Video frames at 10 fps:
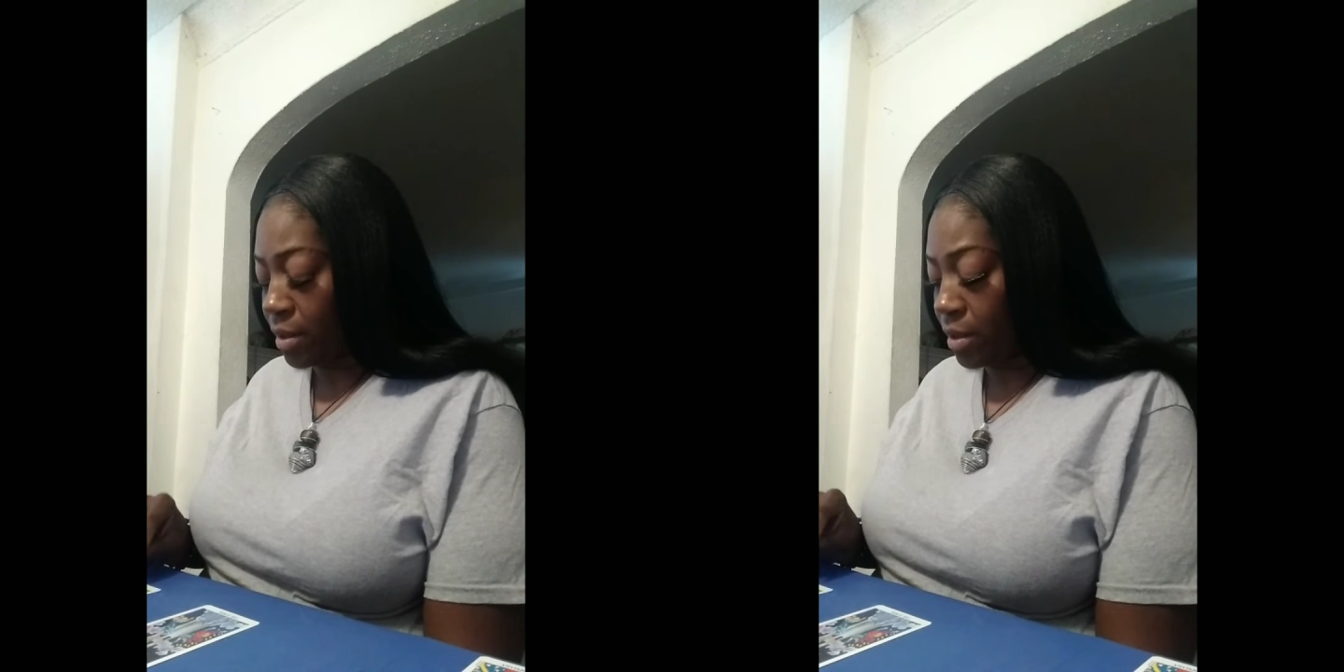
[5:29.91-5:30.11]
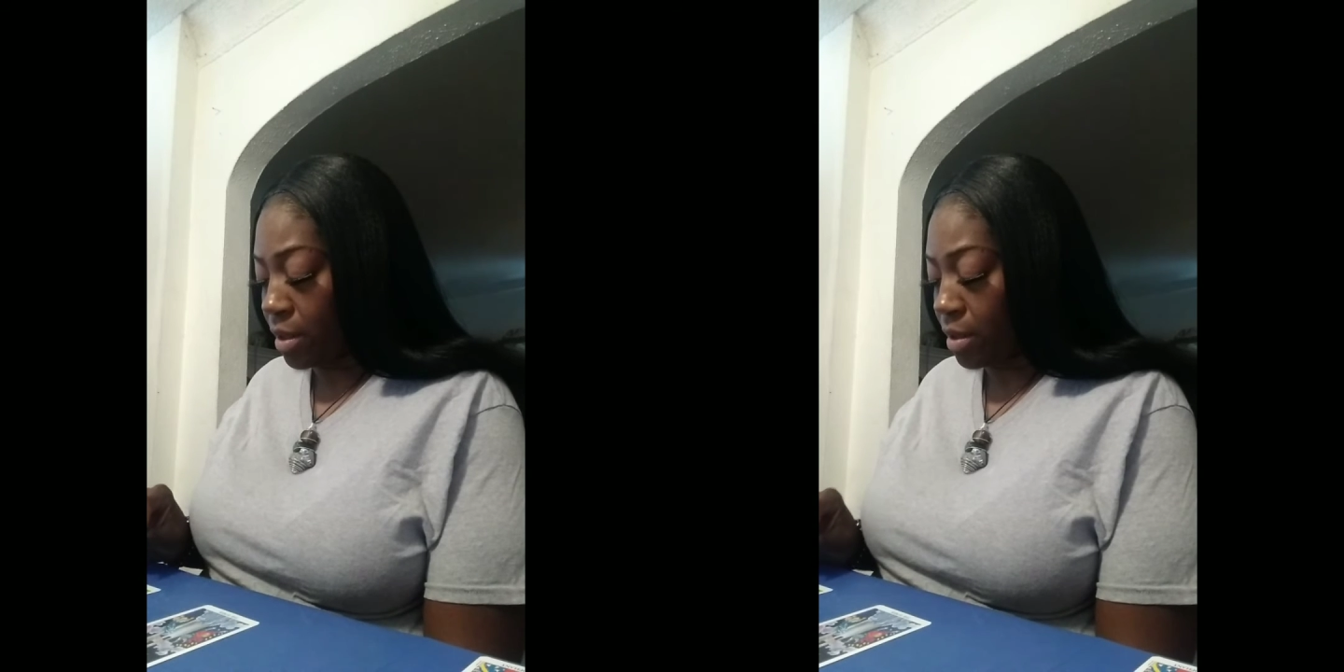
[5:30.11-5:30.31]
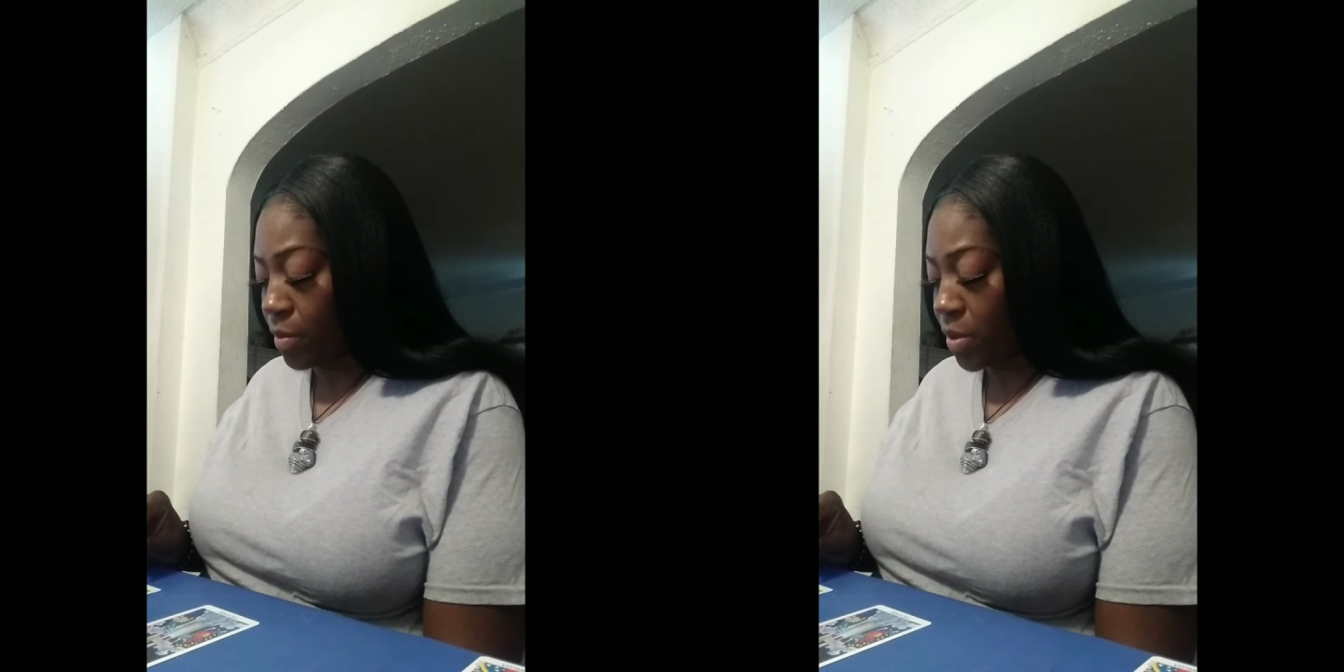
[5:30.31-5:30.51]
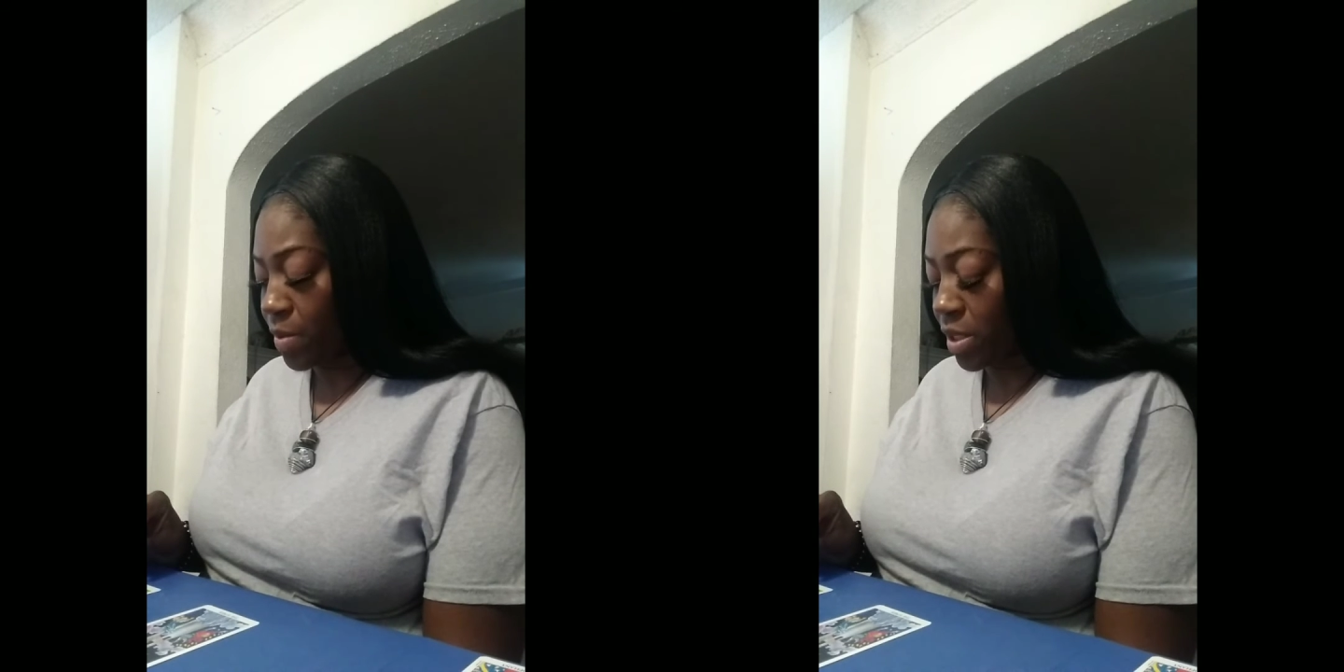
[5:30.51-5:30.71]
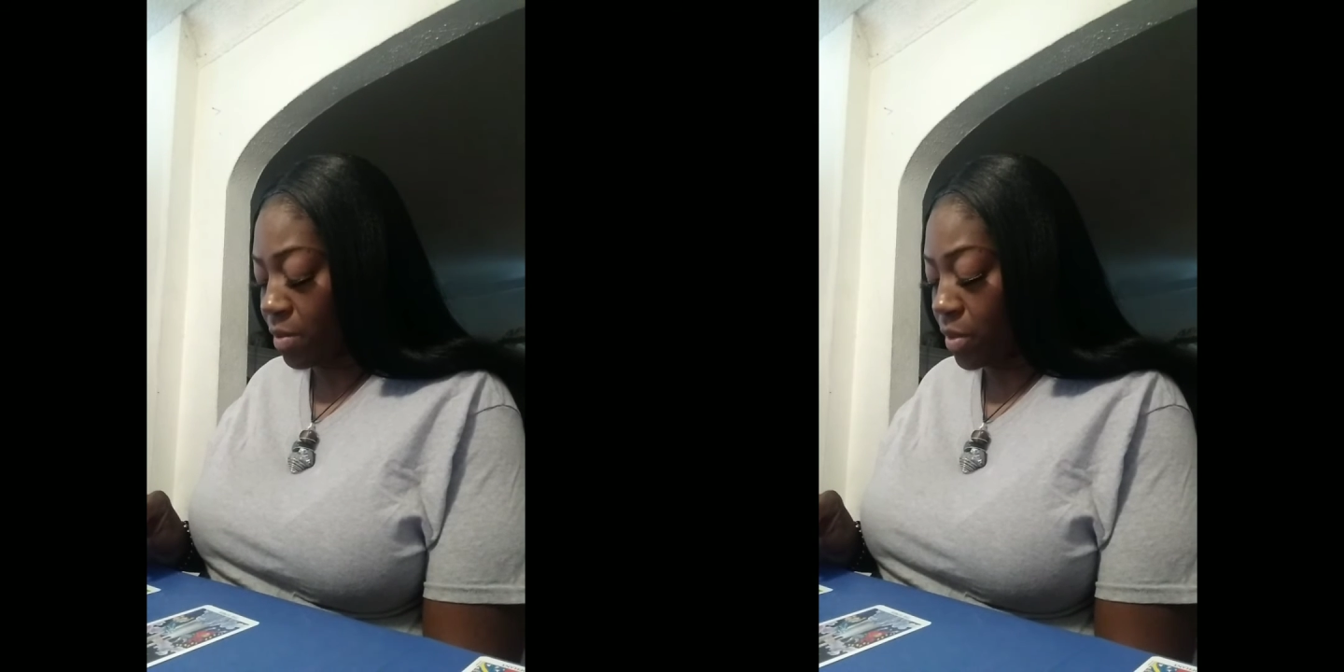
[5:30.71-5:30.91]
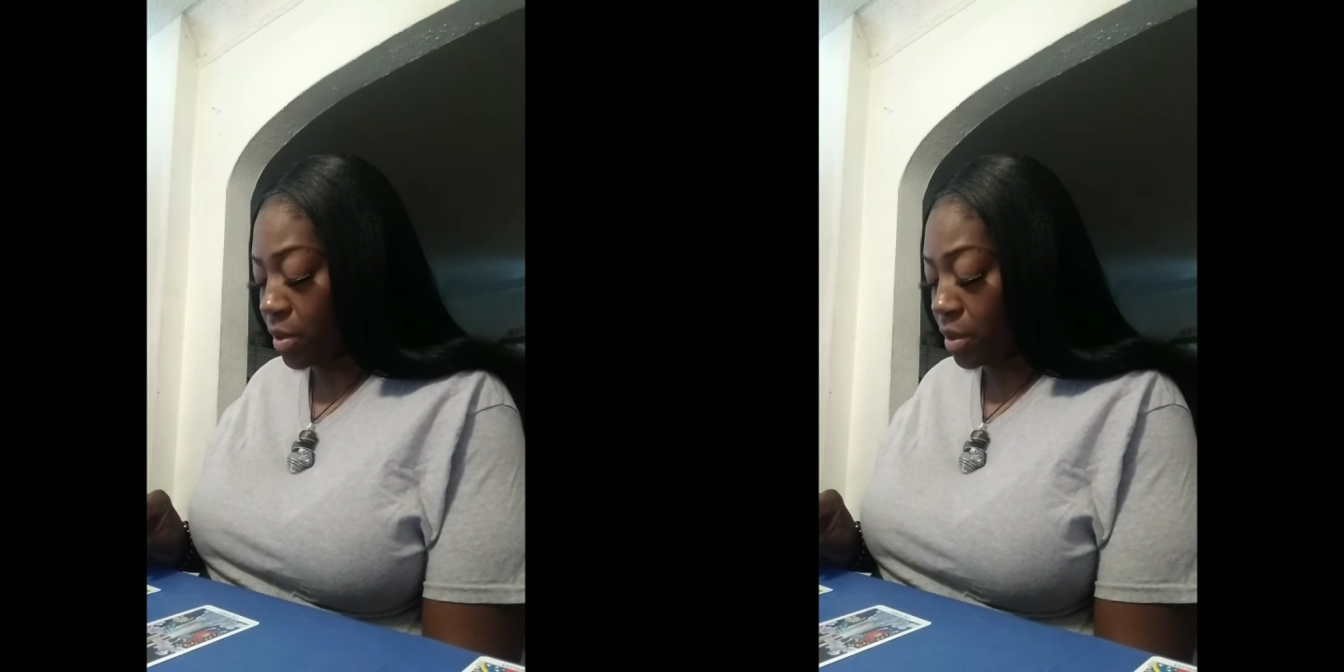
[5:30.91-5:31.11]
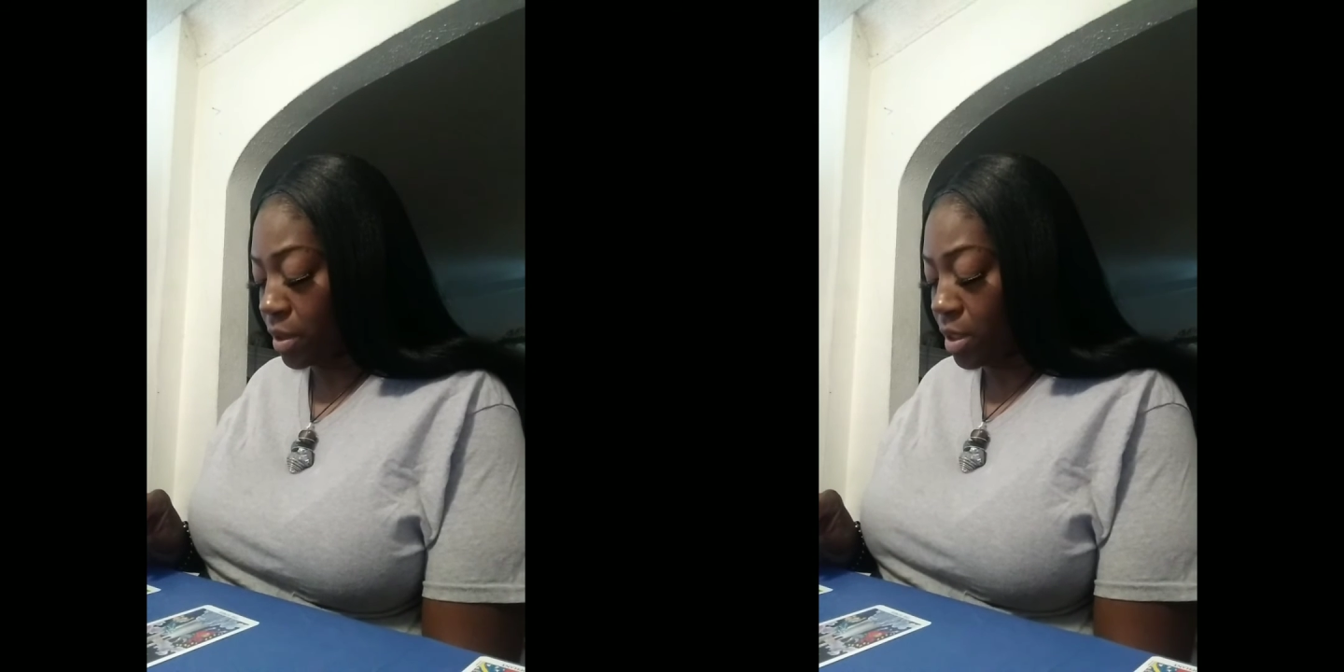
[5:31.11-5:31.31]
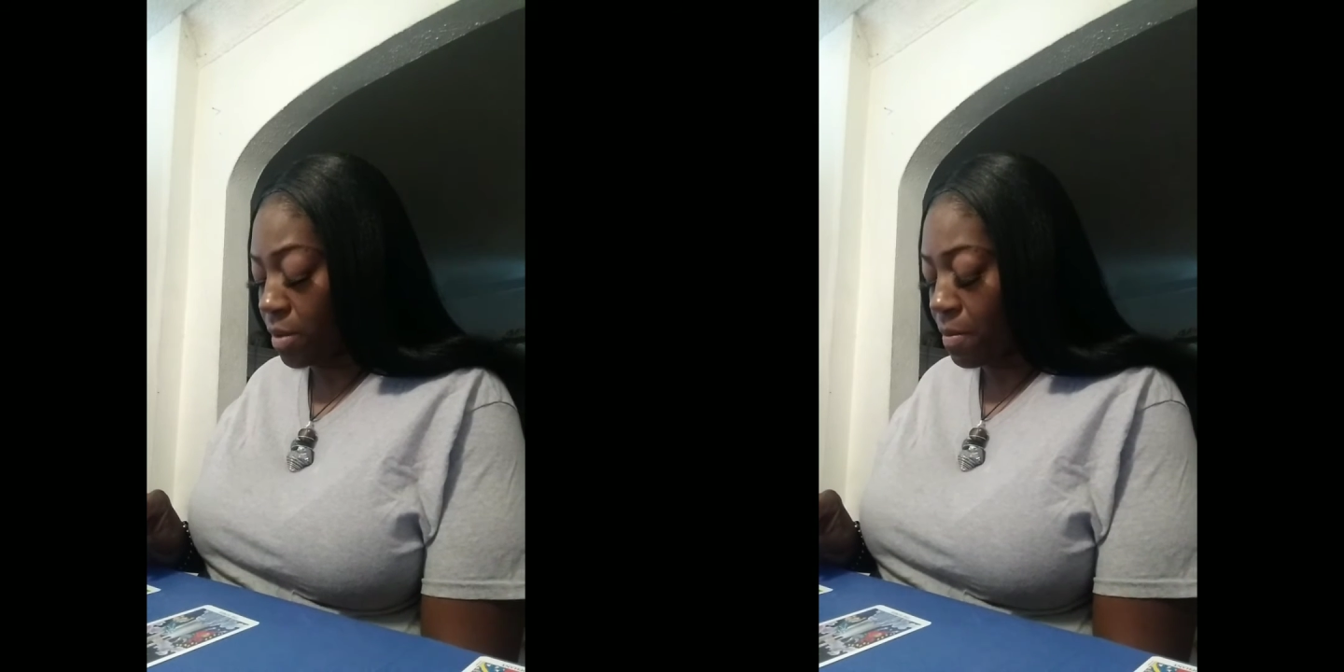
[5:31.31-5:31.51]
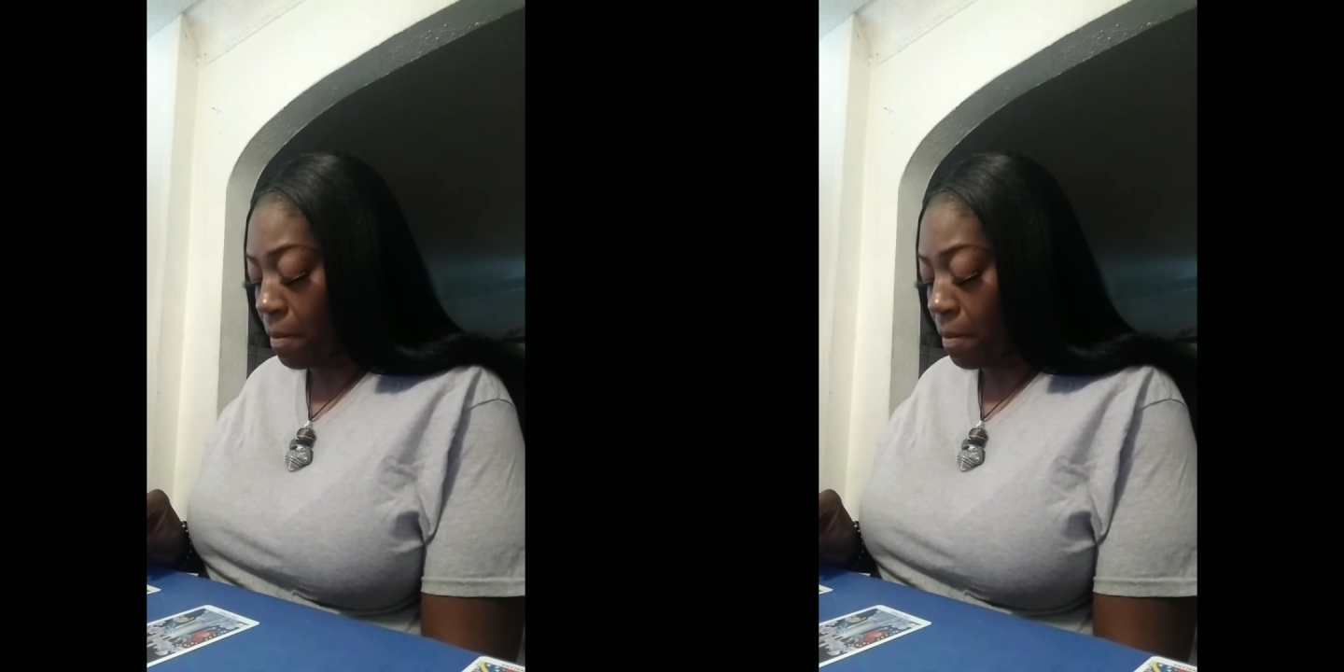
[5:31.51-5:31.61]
some stability.